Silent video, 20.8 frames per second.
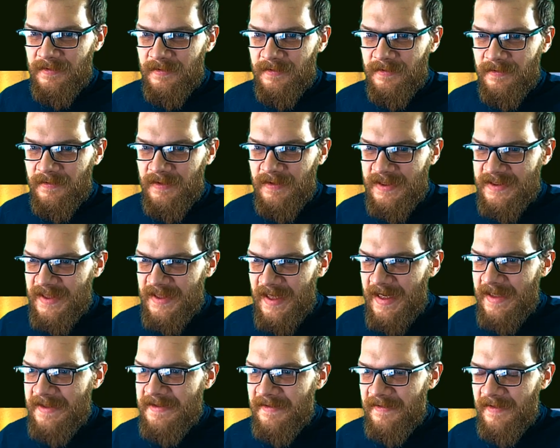This
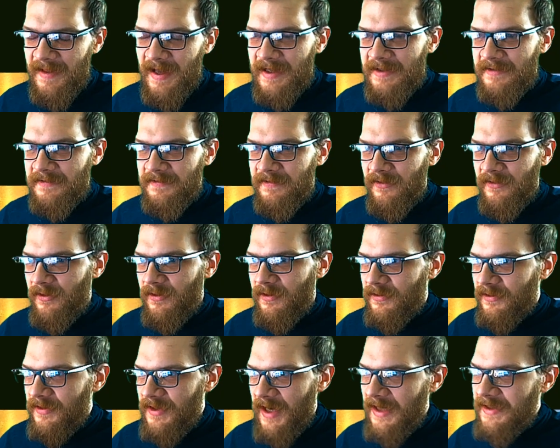ain't that for
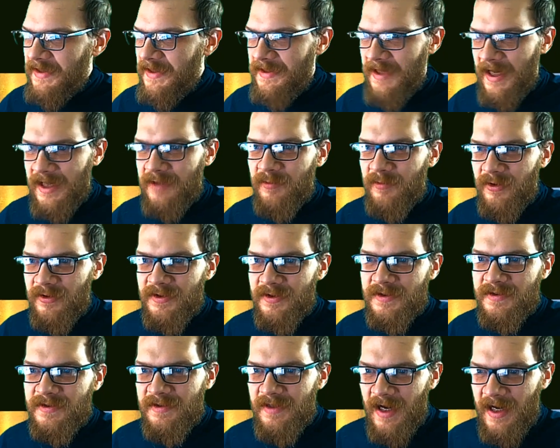ninety-nine point
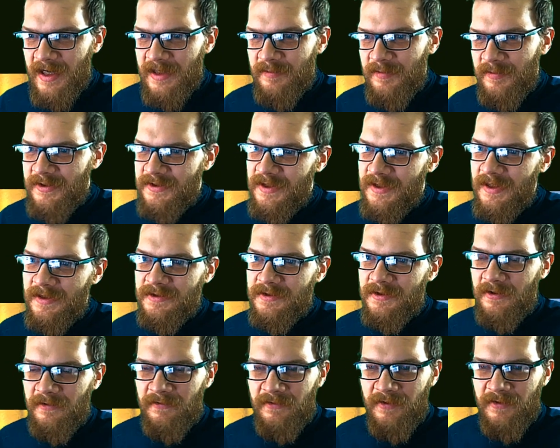nine percent
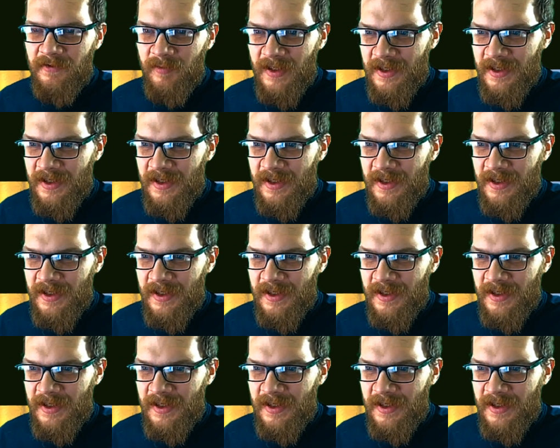of the player